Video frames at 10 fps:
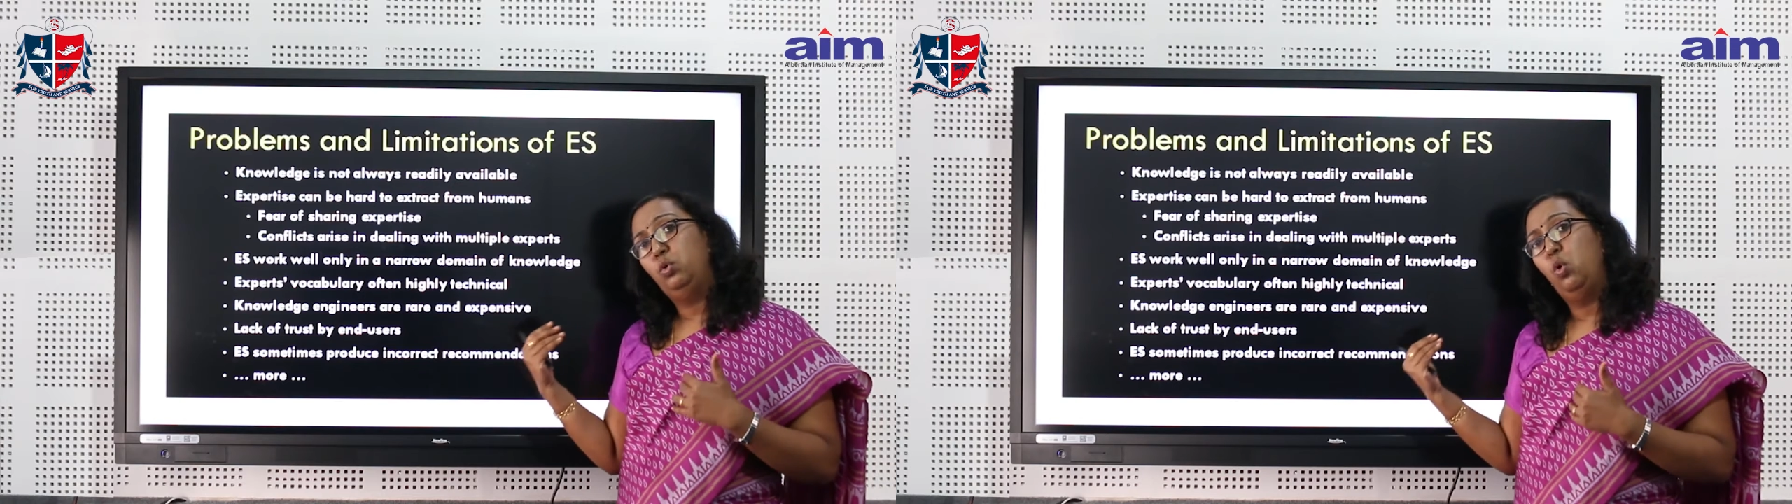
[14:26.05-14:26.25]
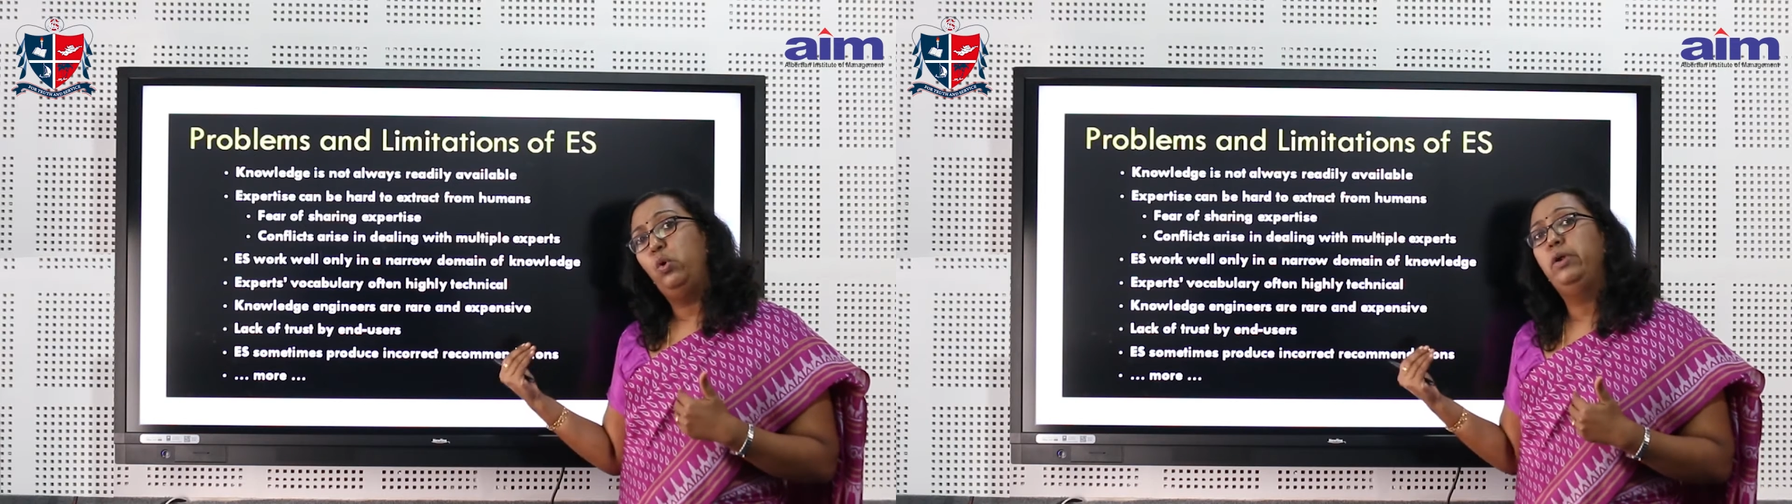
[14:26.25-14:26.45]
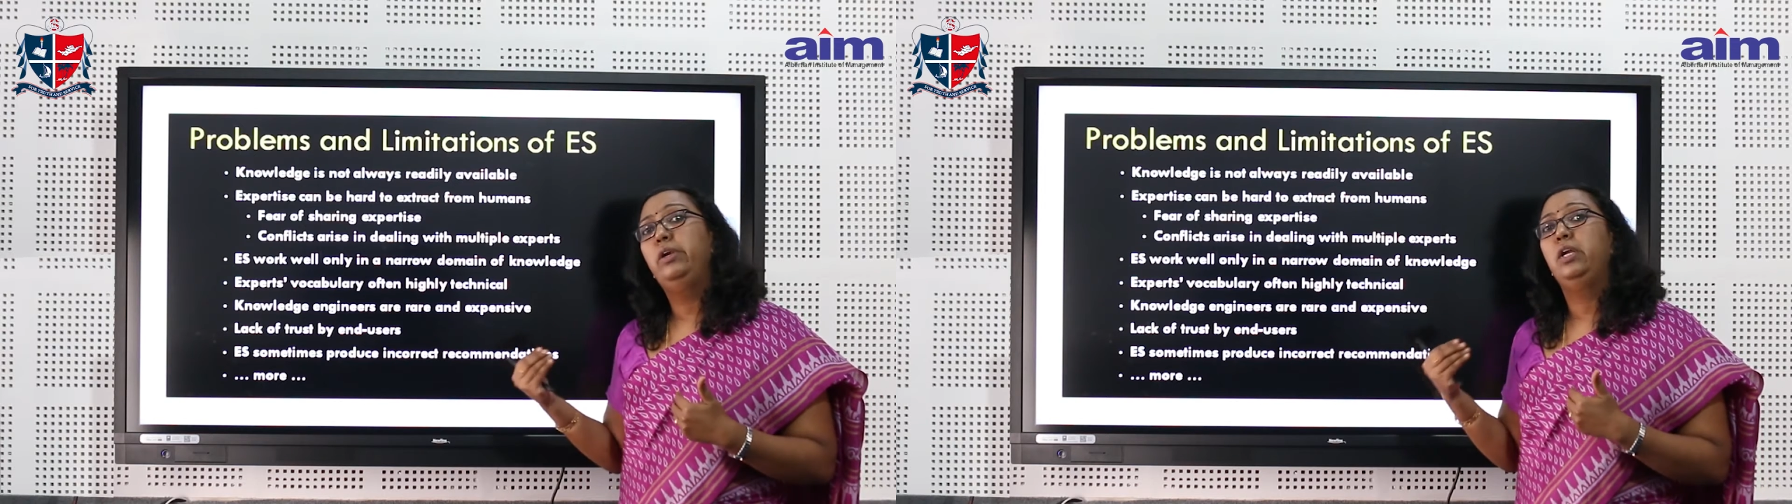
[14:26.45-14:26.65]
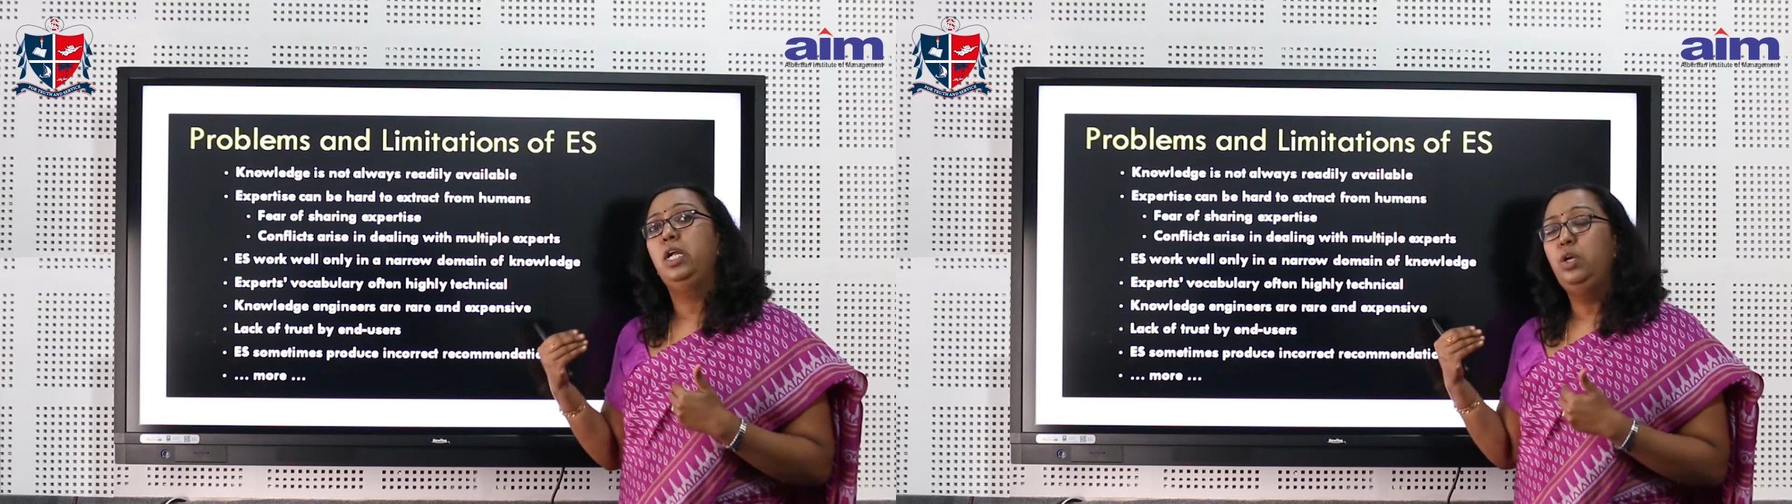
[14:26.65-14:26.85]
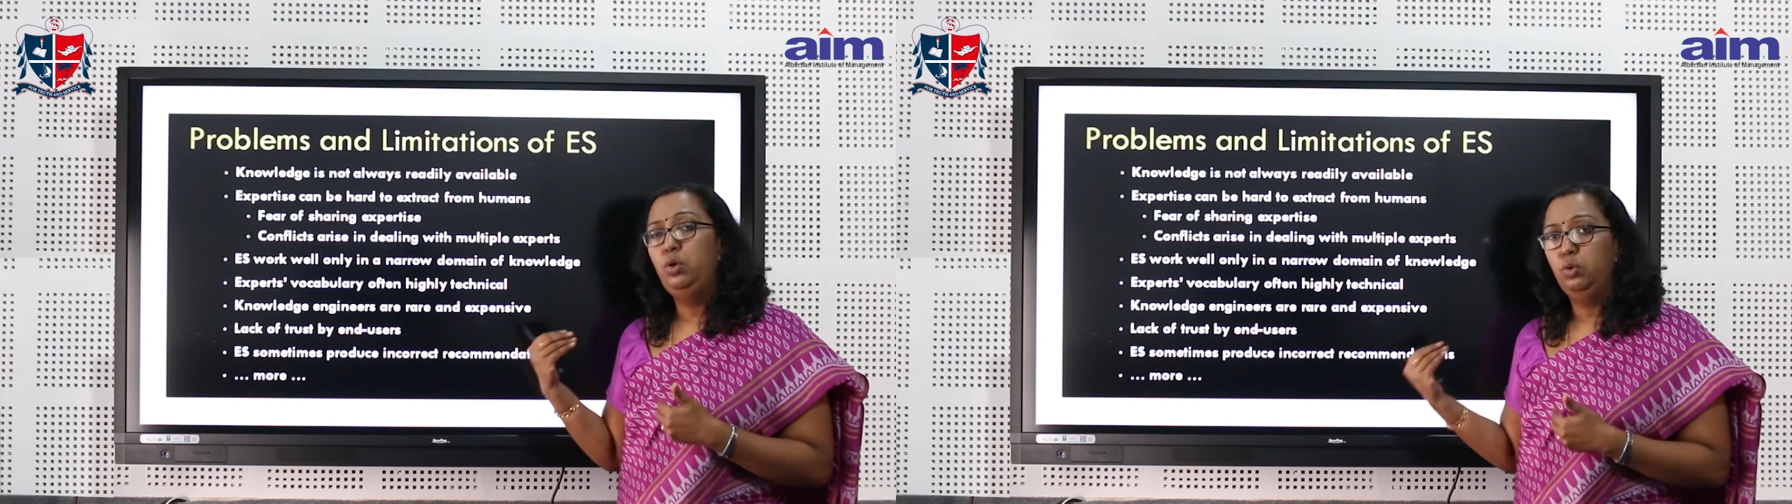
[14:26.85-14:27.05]
coded
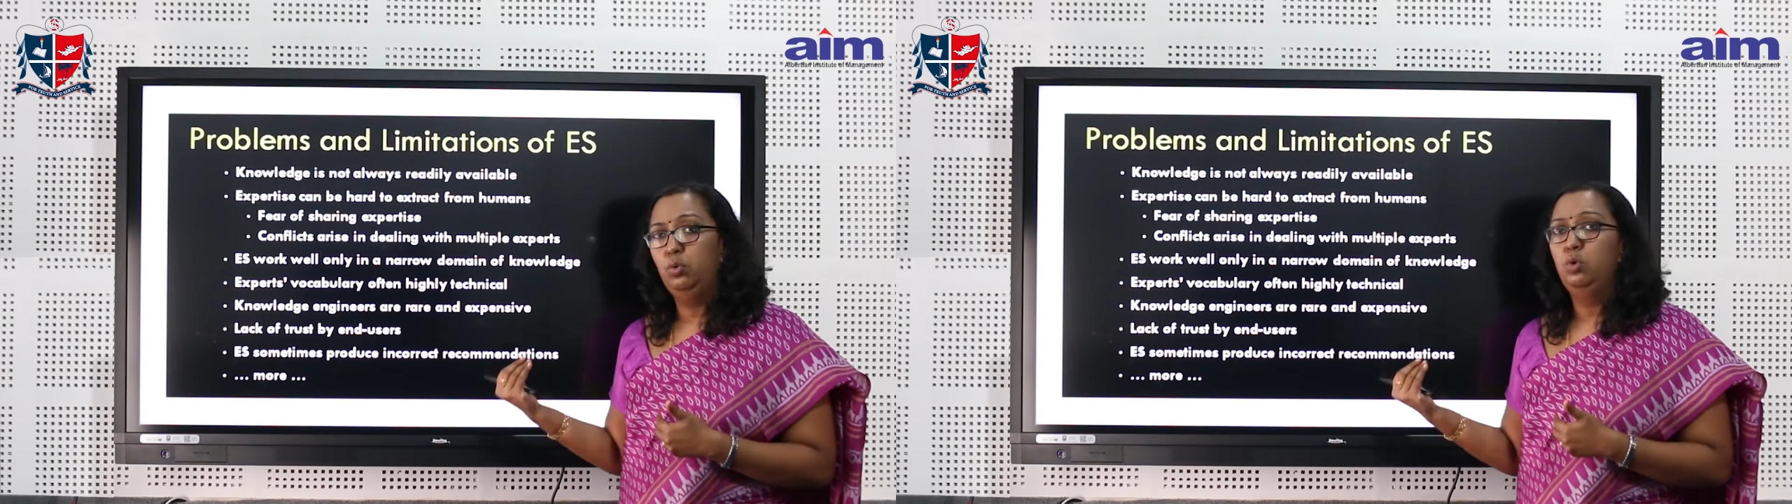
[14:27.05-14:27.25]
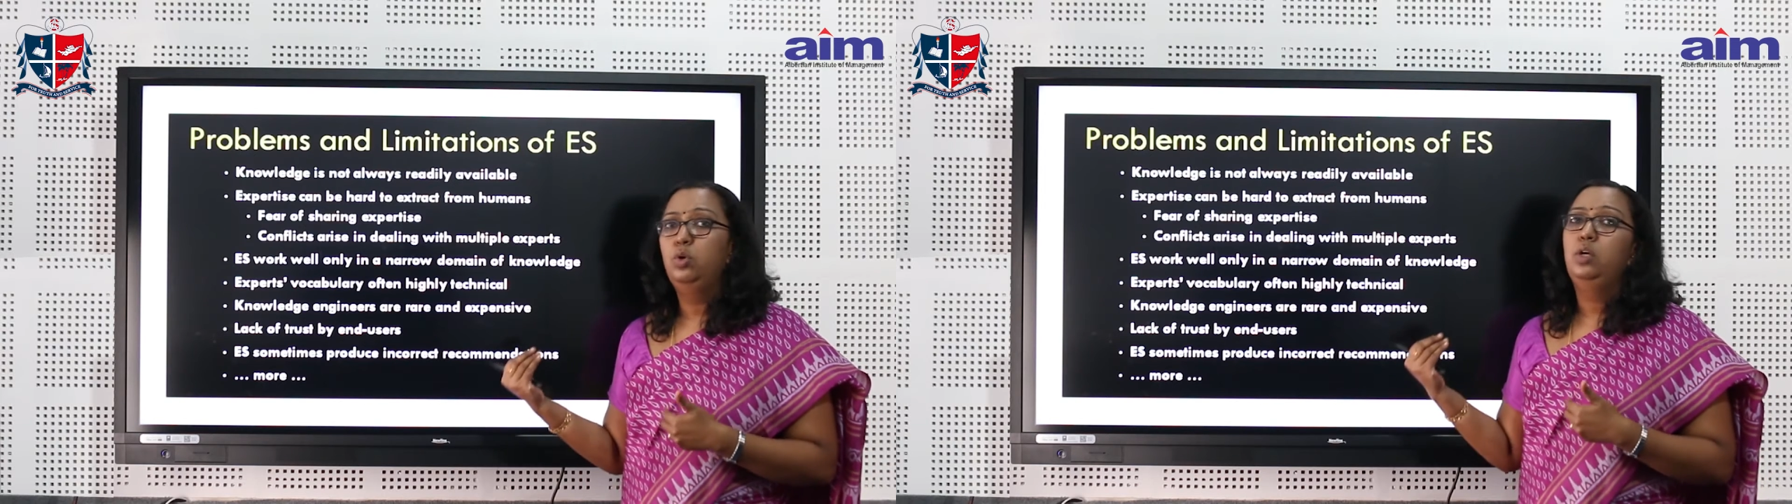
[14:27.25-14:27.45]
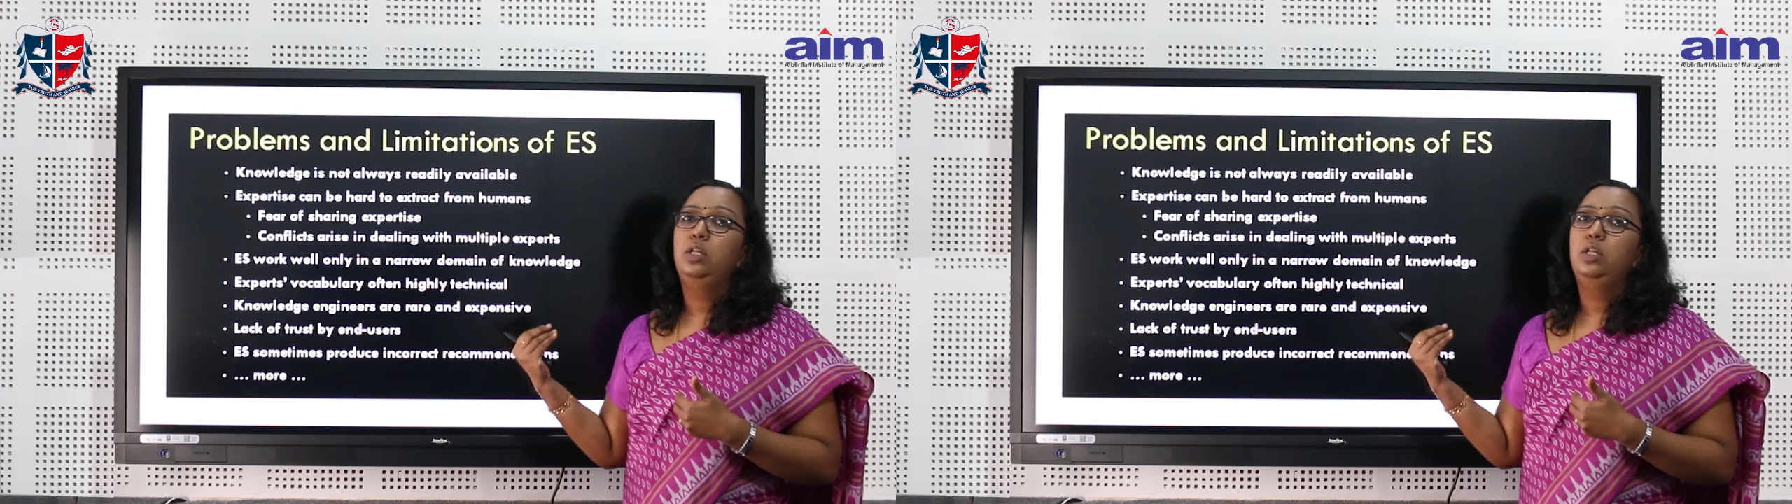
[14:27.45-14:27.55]
into